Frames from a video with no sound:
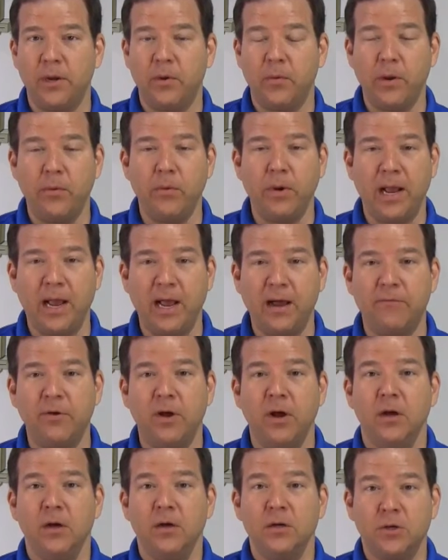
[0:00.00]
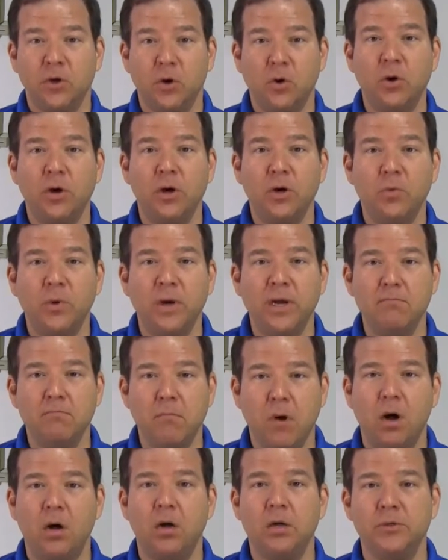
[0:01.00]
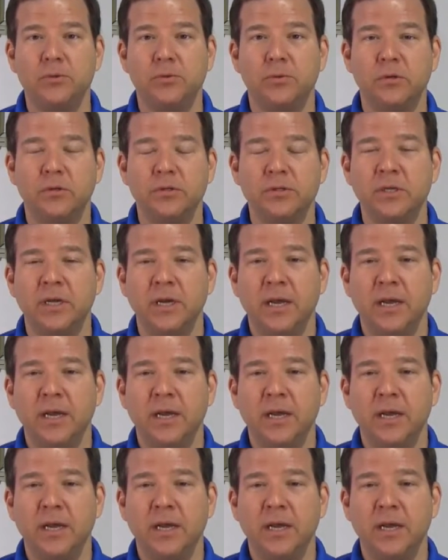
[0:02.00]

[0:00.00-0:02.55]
We would have token ring modules